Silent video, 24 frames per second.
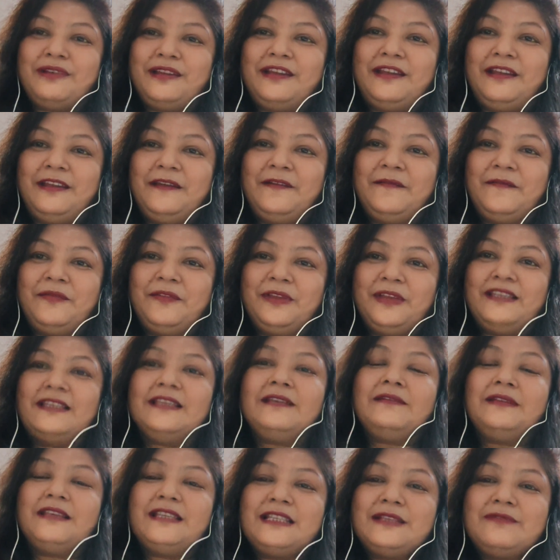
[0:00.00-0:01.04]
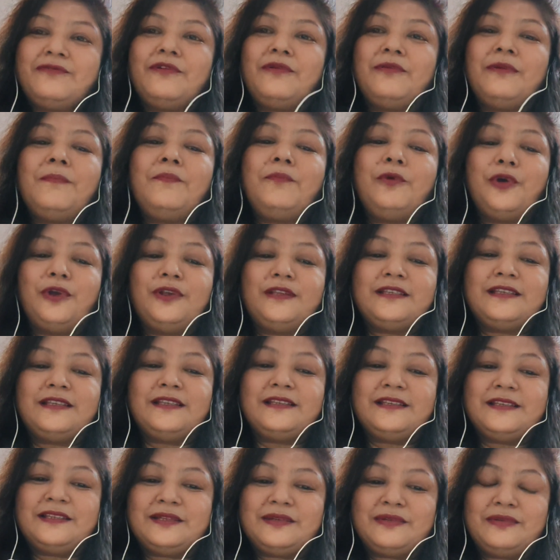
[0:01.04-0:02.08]
tree. Is from a
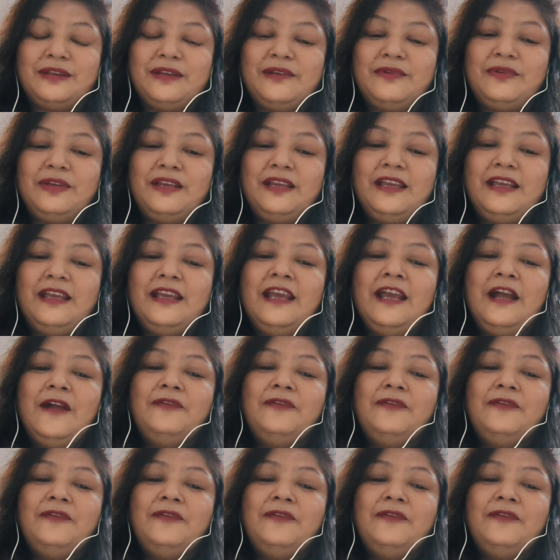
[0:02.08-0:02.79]
poisonous tree. Okay.